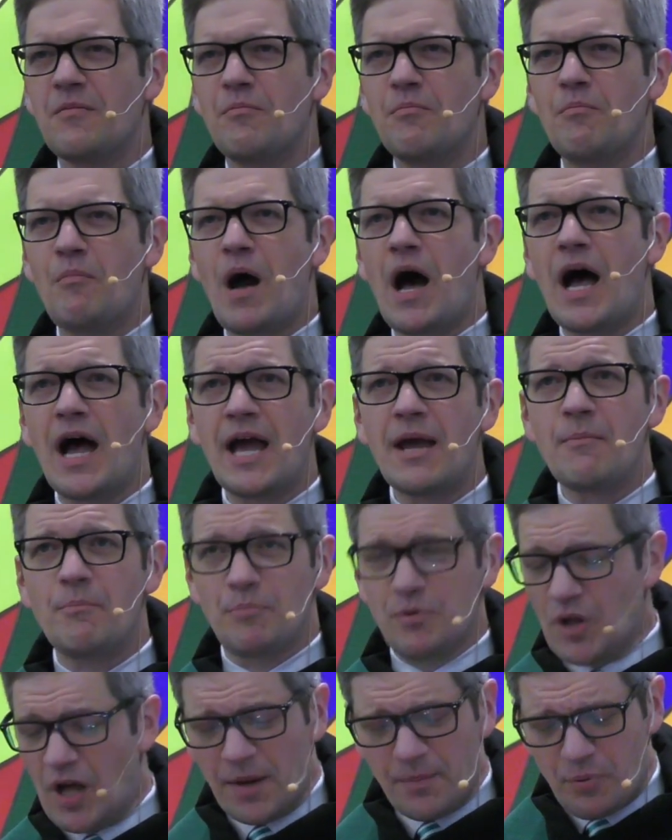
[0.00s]
my
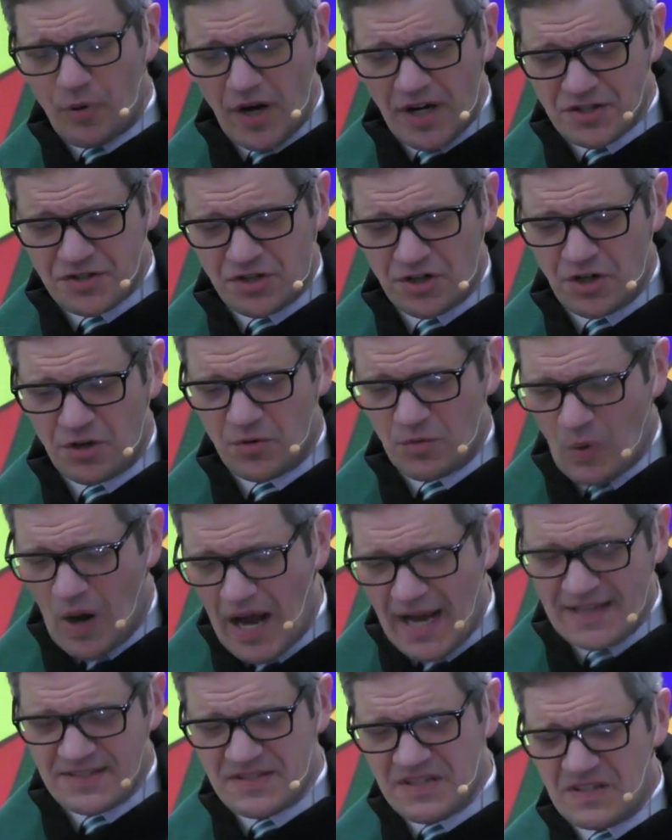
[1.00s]
blood pressure
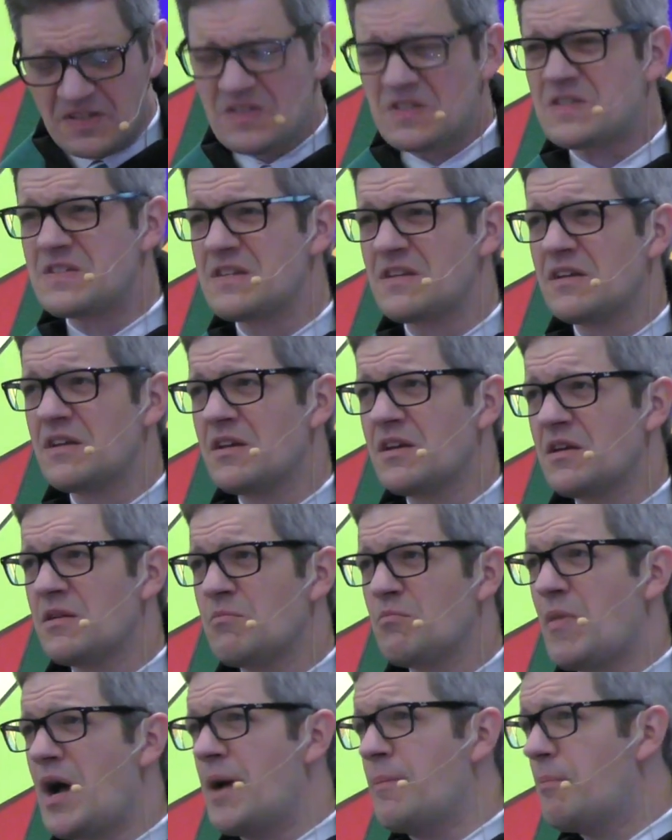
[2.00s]
rises,
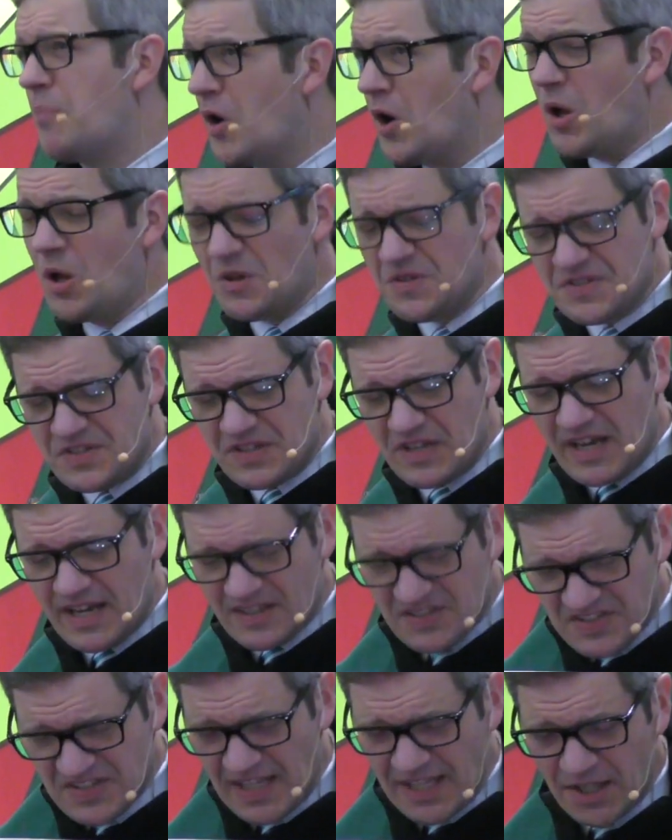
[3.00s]
my pulse
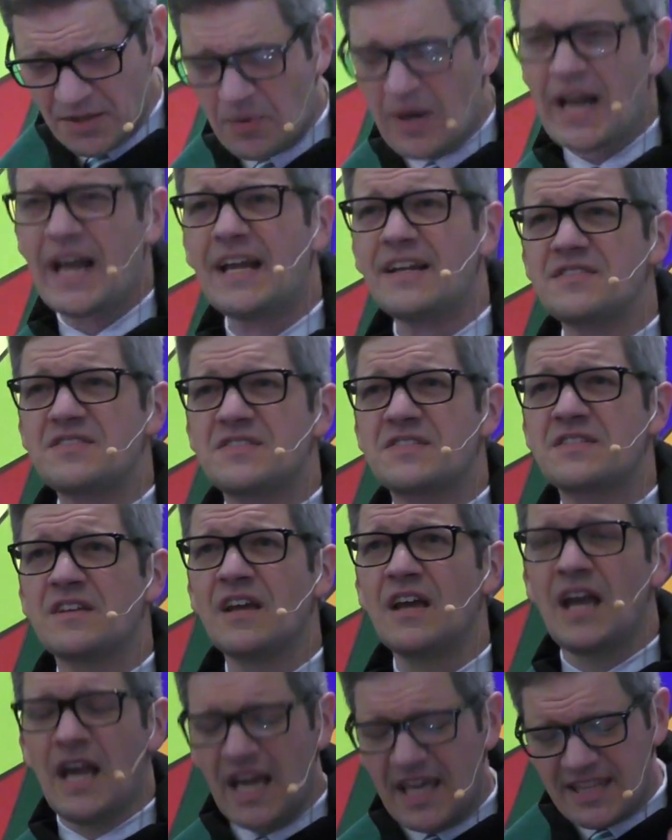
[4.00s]
accelerates,
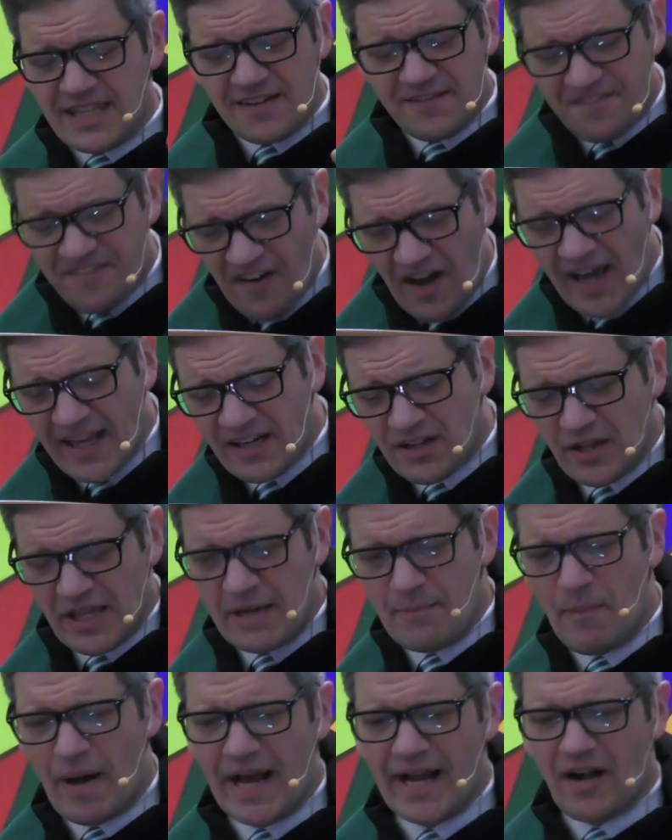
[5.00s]
and then
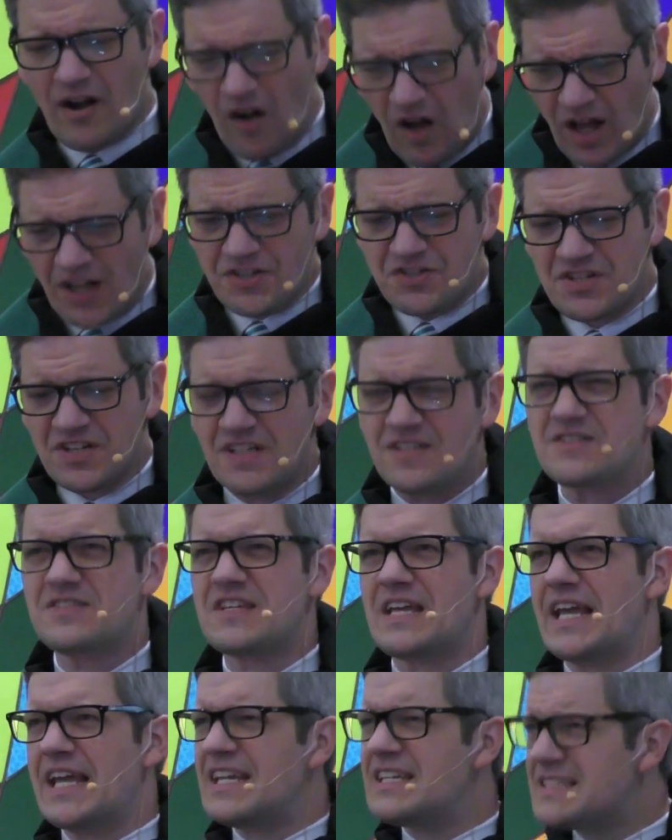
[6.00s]
finally, my
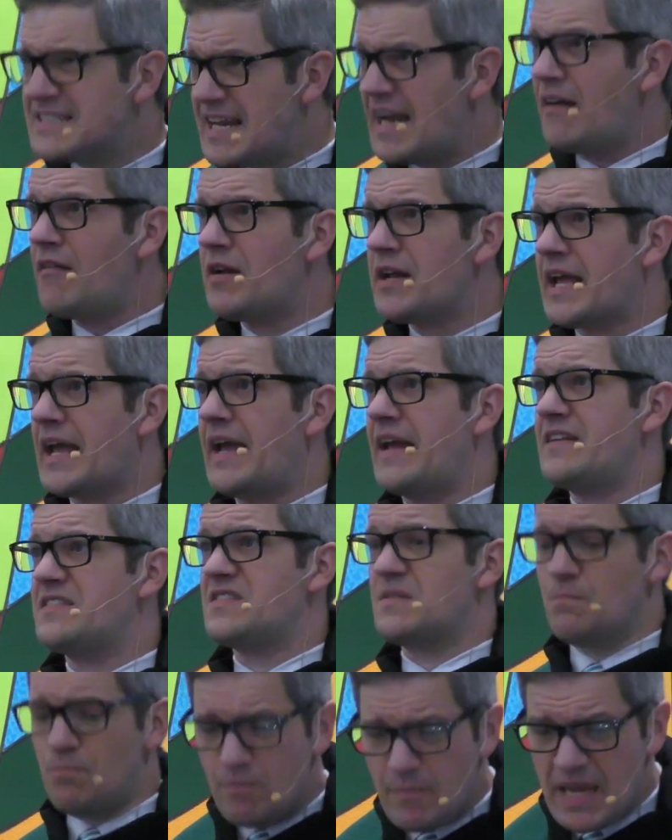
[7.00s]
conscience
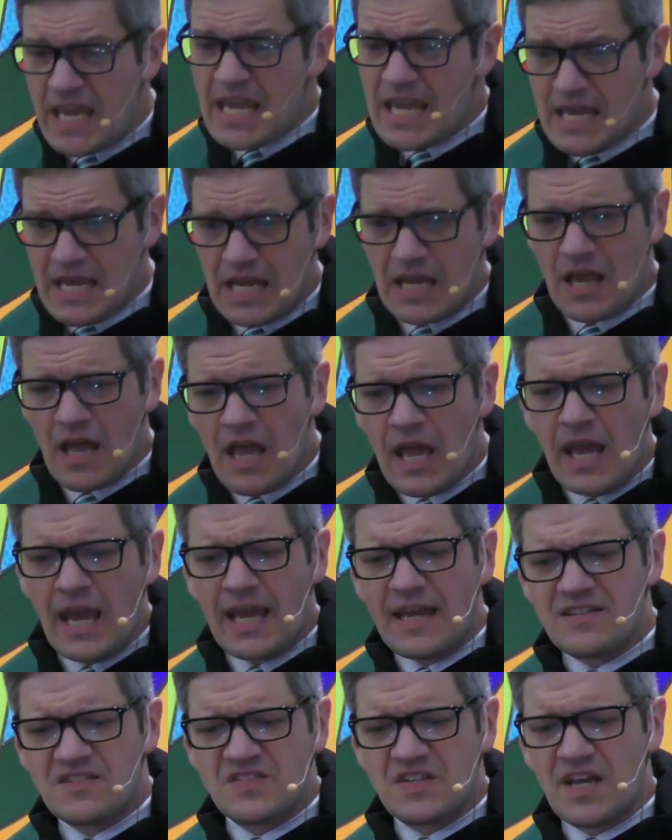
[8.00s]
interrogates me
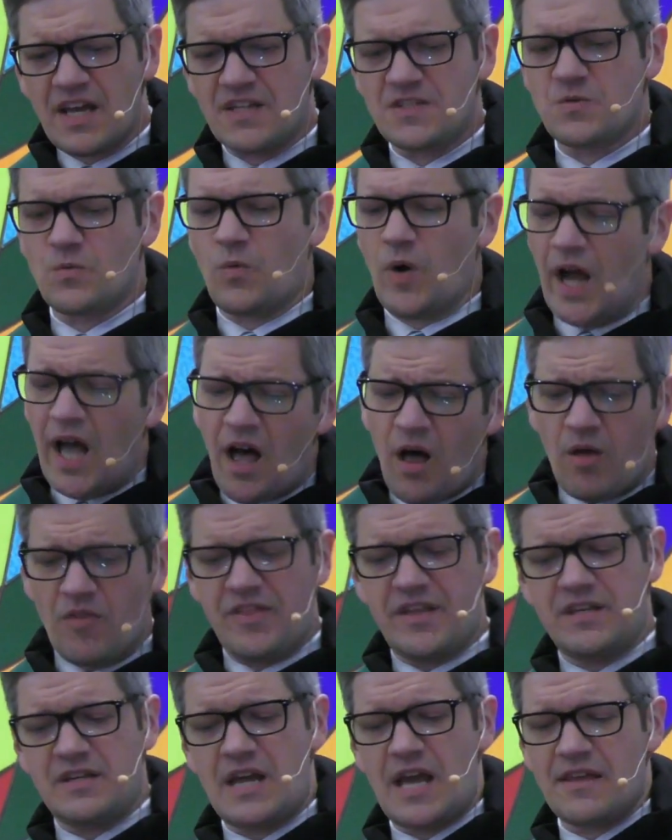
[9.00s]
and says, Well,
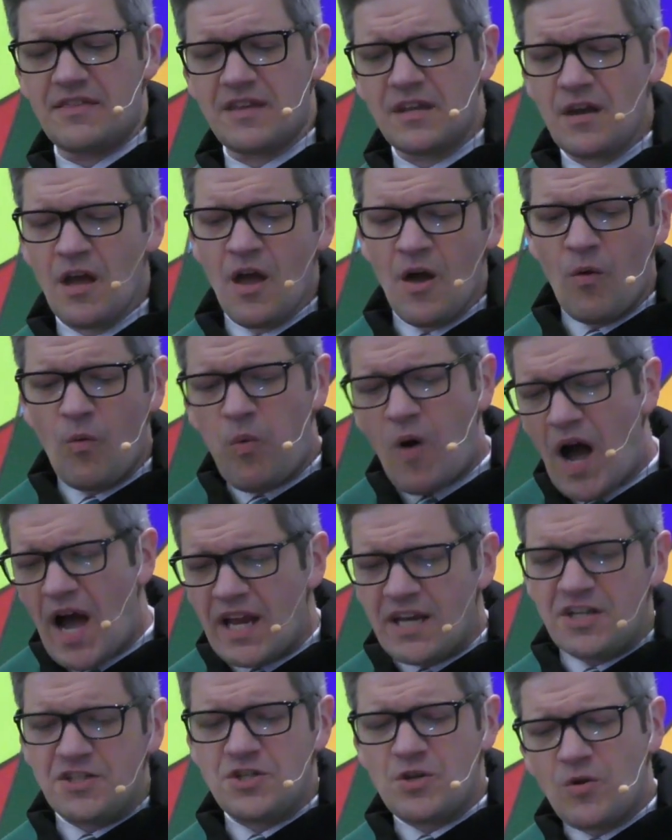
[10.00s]
then, Nathan,
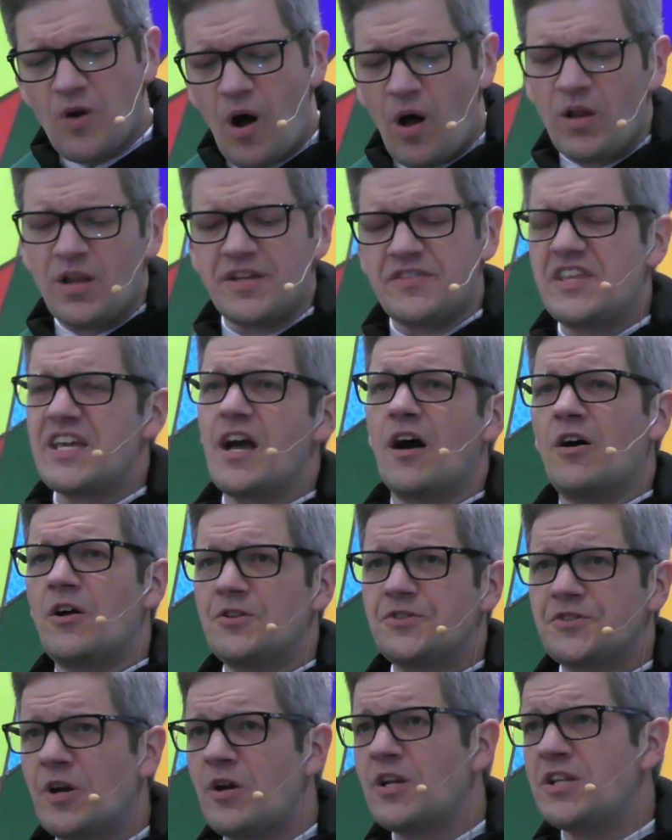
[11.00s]
why did you call it the
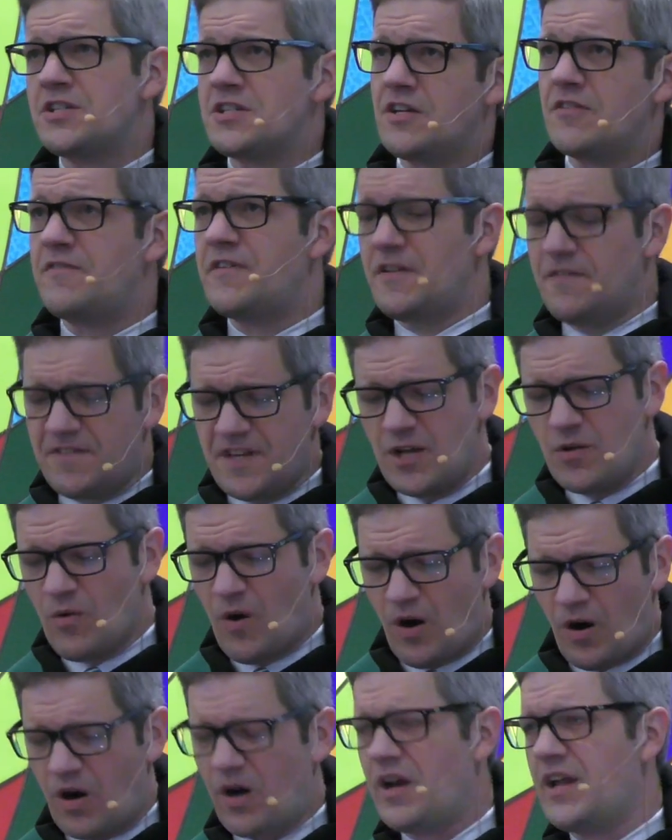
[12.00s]
alternative if you
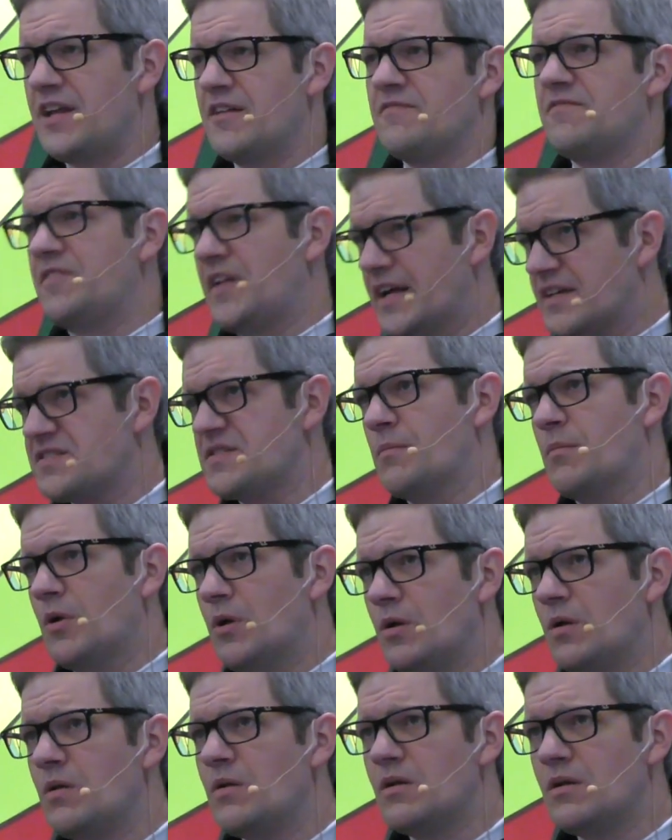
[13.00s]
are
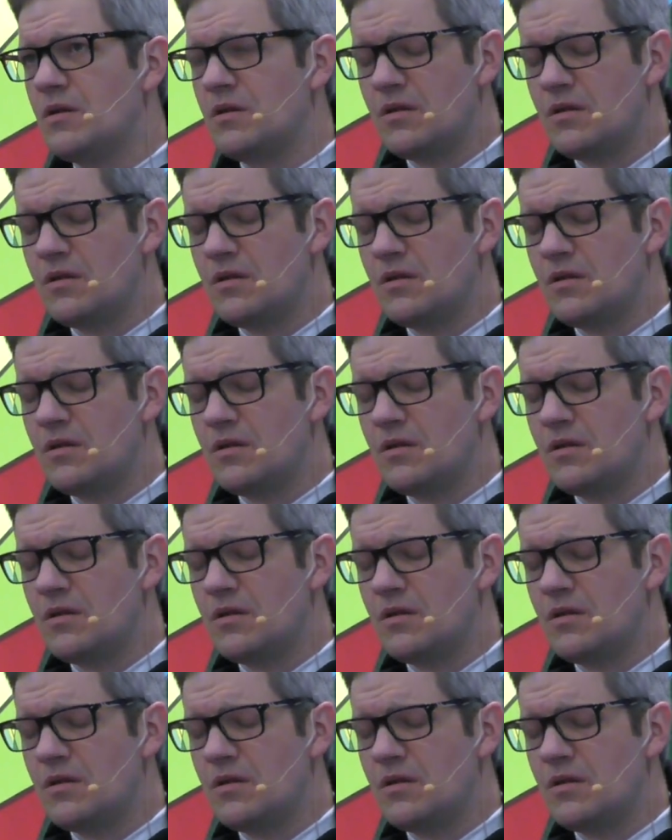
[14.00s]
inflexible?